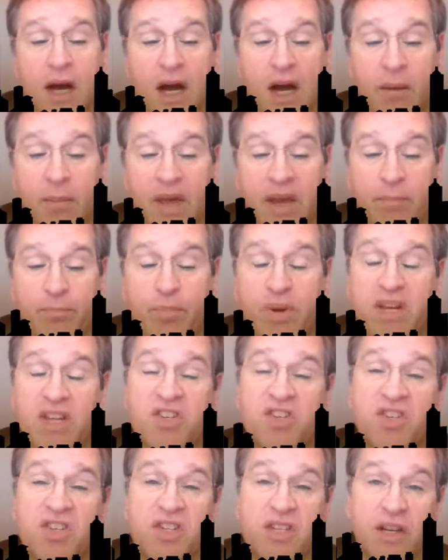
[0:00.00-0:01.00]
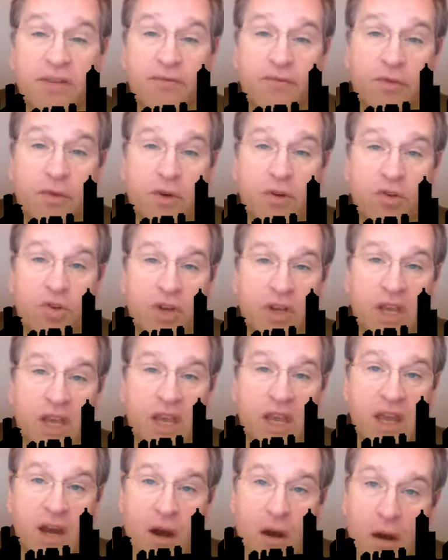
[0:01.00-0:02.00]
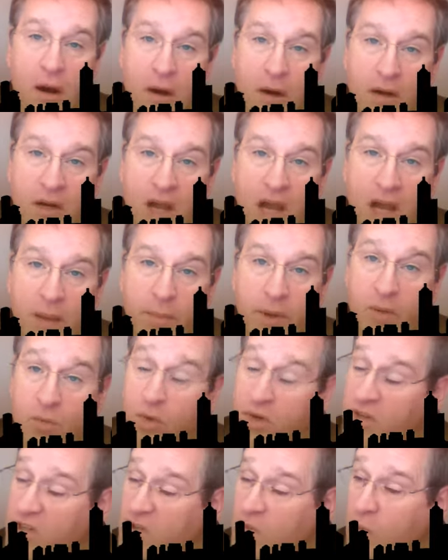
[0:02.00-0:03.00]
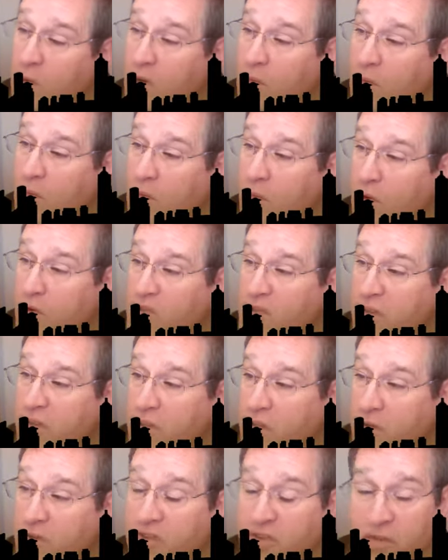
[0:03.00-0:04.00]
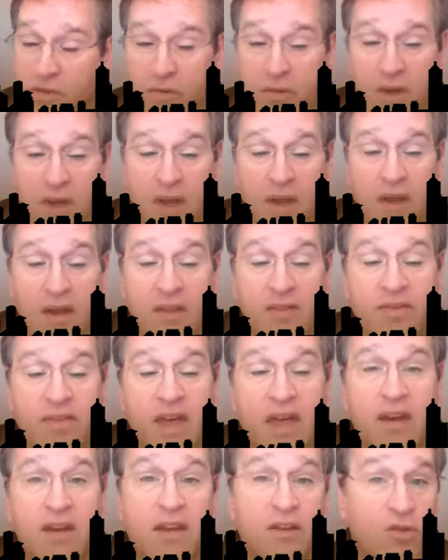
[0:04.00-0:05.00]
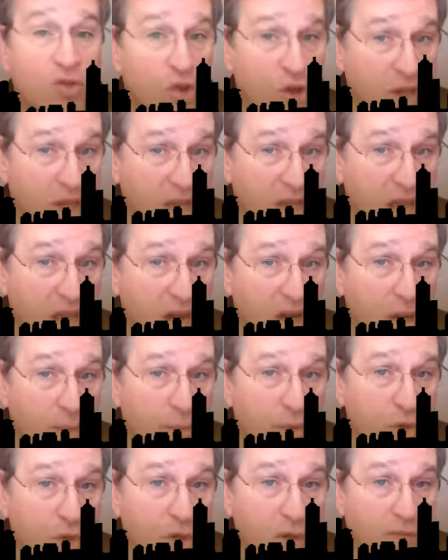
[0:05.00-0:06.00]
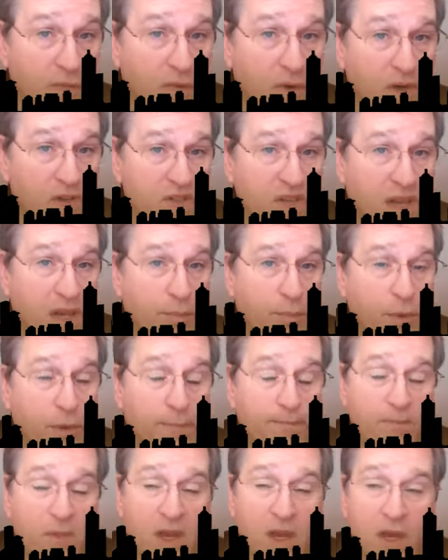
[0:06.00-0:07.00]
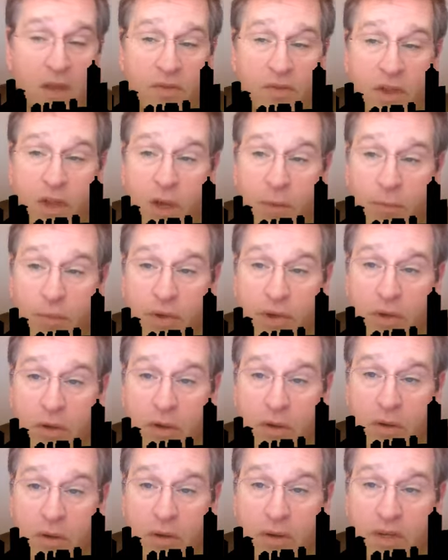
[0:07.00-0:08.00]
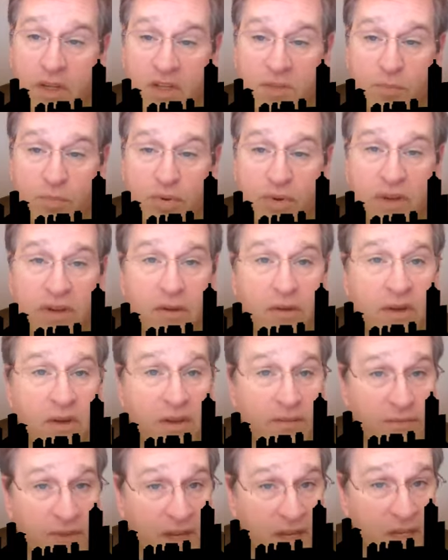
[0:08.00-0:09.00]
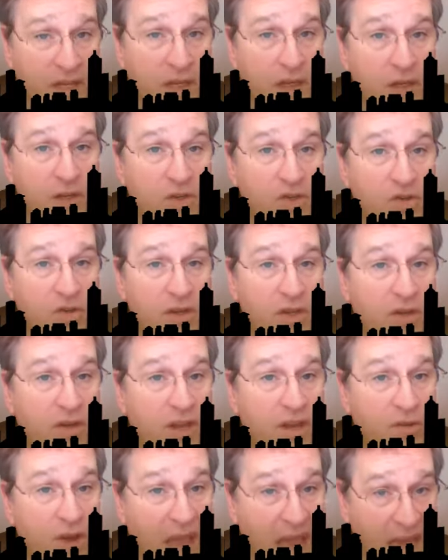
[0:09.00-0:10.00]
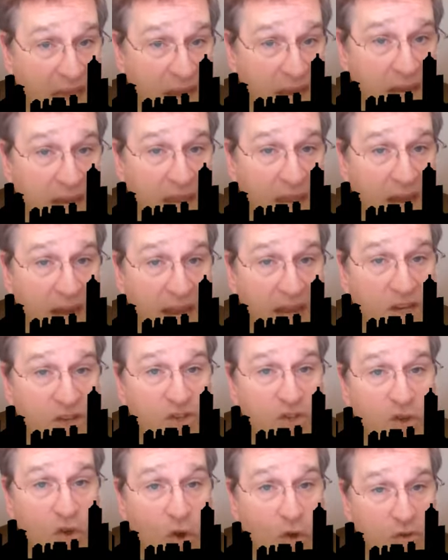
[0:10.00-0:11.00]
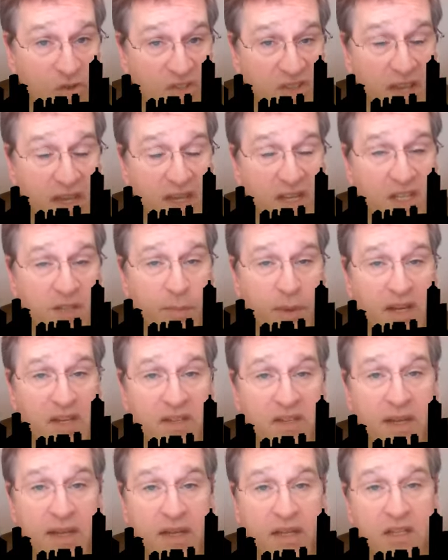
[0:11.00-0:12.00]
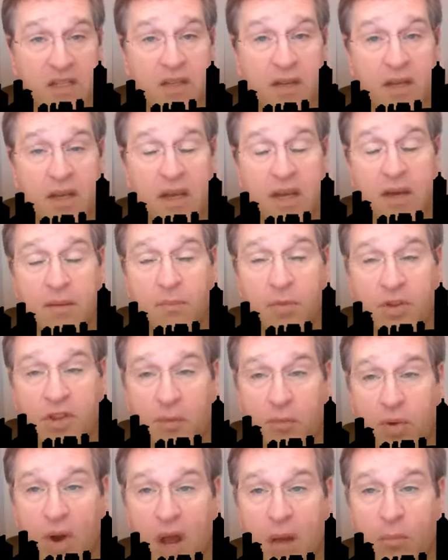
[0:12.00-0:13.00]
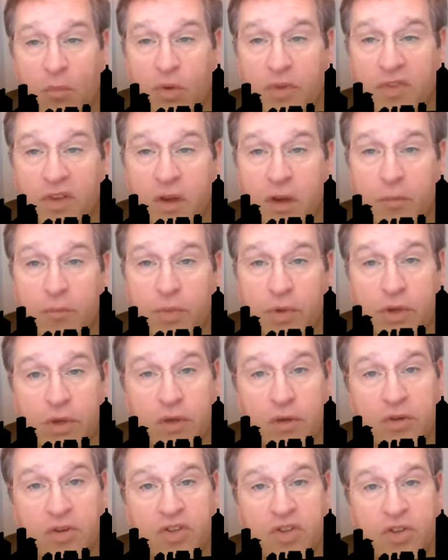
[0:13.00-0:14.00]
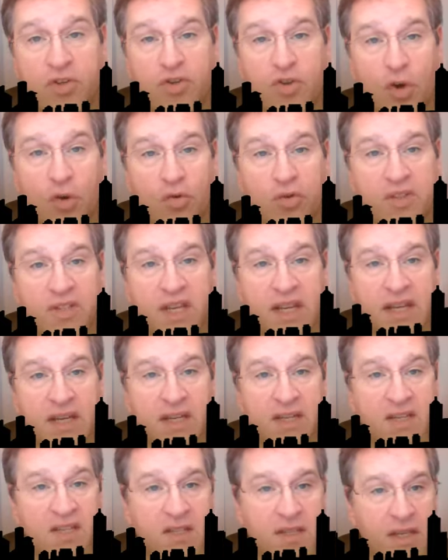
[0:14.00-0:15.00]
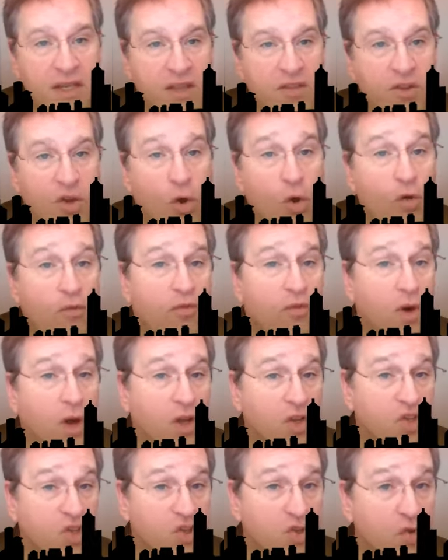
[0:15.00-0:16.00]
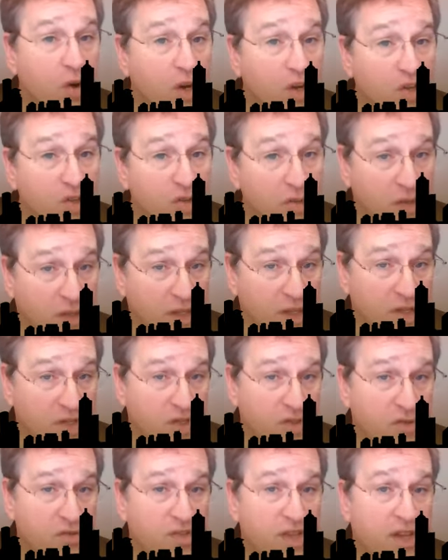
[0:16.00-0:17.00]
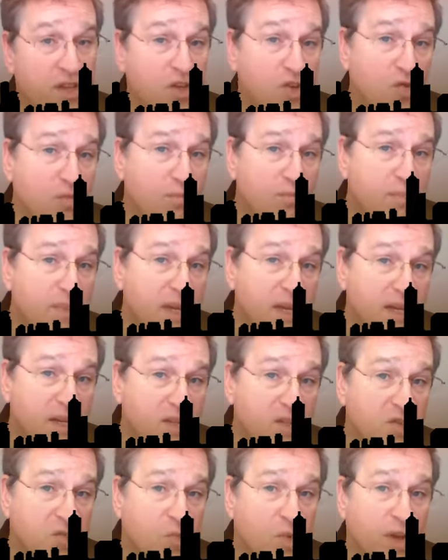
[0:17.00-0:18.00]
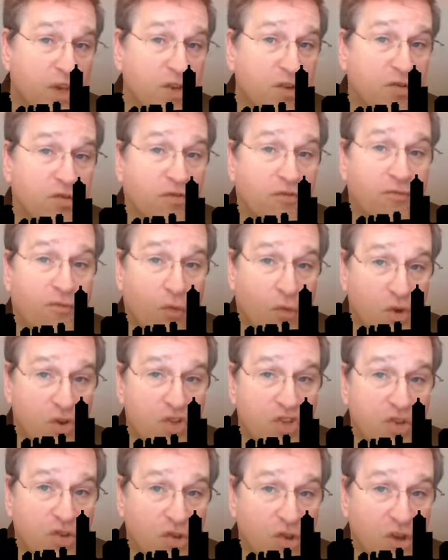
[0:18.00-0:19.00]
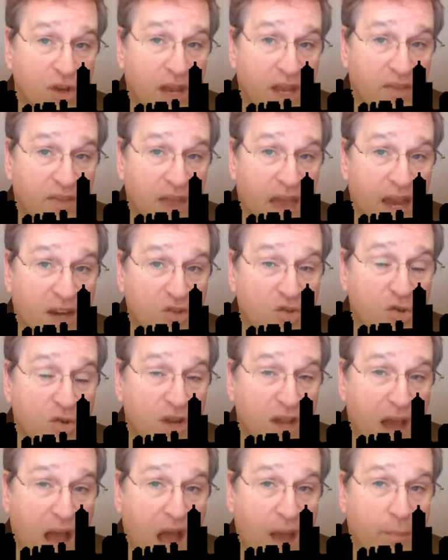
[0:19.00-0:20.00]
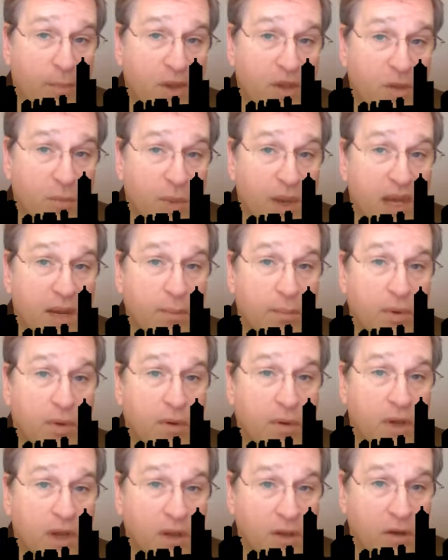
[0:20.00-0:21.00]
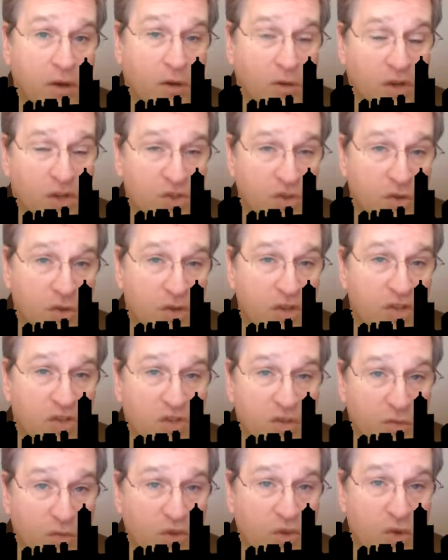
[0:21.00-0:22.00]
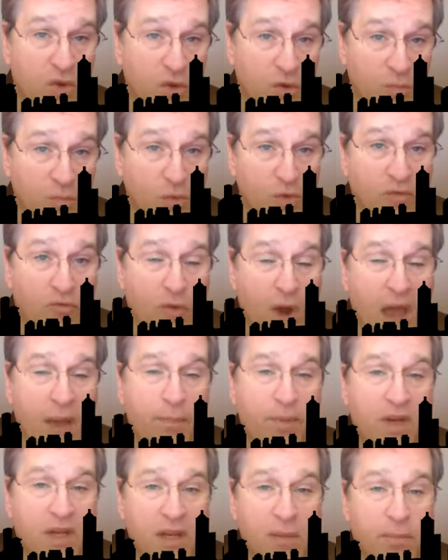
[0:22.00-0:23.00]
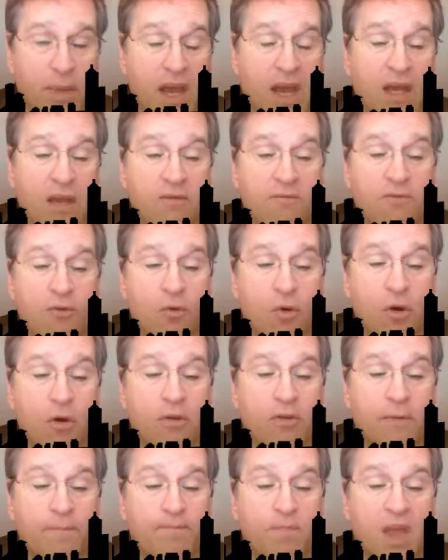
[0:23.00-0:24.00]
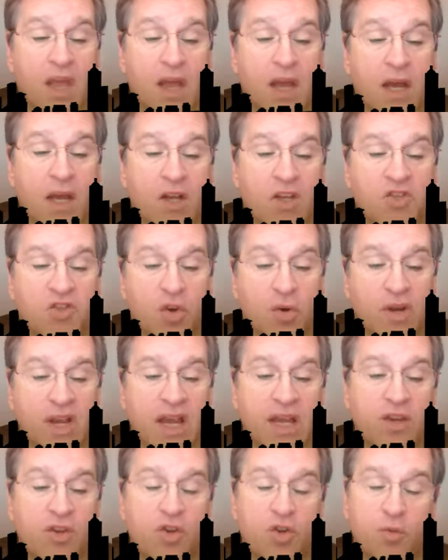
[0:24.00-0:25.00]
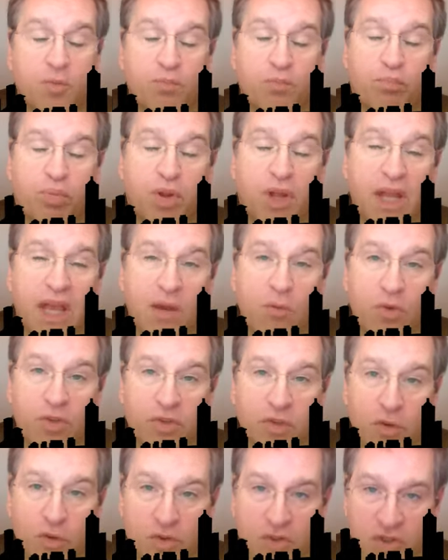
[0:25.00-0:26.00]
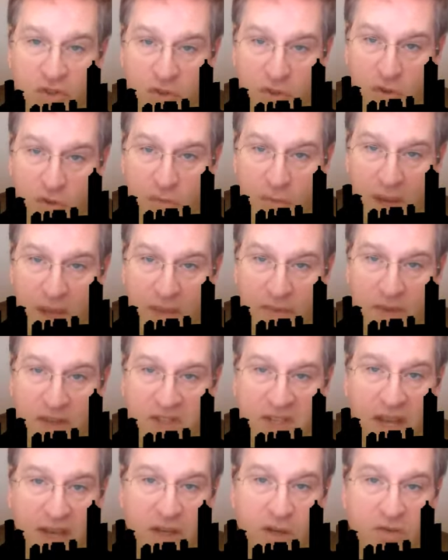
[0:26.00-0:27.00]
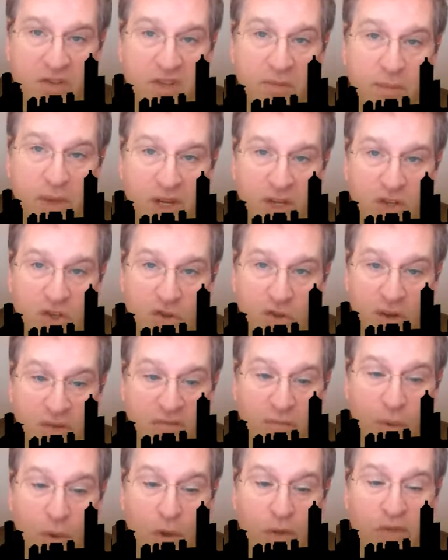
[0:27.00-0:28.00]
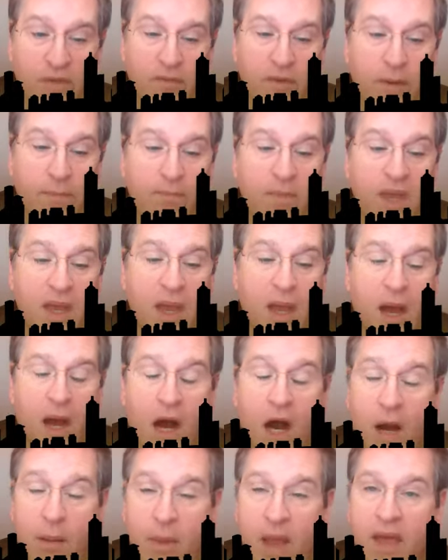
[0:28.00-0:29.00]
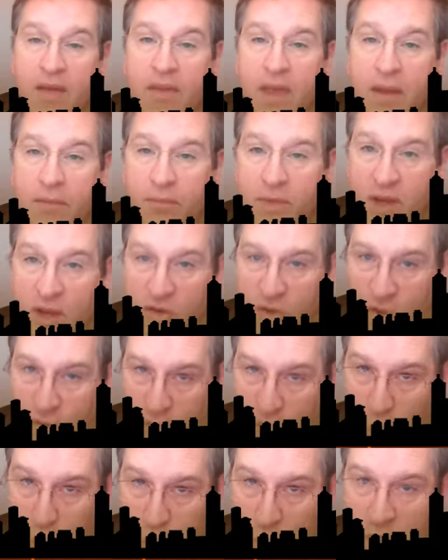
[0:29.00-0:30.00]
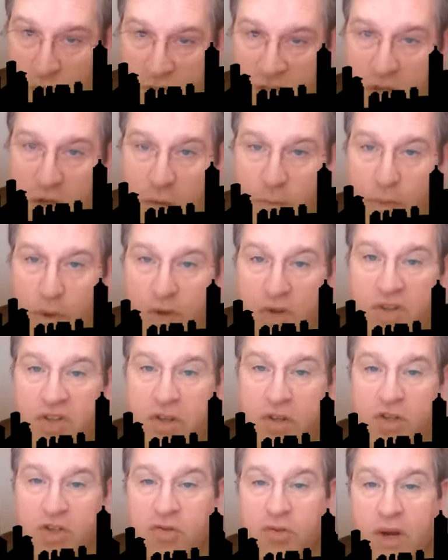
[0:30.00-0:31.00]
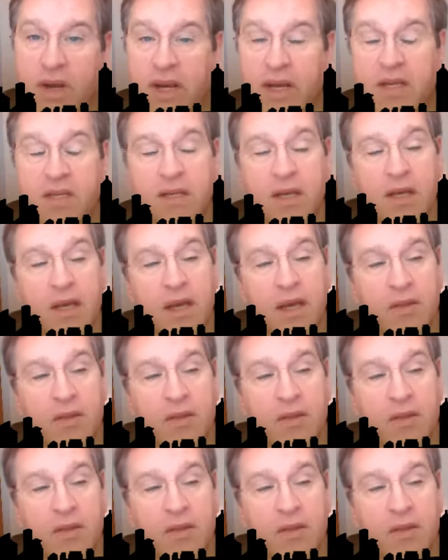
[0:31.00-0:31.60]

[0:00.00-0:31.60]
But it's different looking at a hard copy, which is what we're mostly used to, than looking at a computer, for example. The computer is pretty convenient because you can edit kind of as you go, sentence by sentence. But the problem with the computer is you don't tend to see the overall structural issues that you miss when you're forced to look at the actual copy of the paper. Because you could move rapidly back and forth. So again, play with those 2 methods. I use a mixture of both of them, and you work to your personal strengths.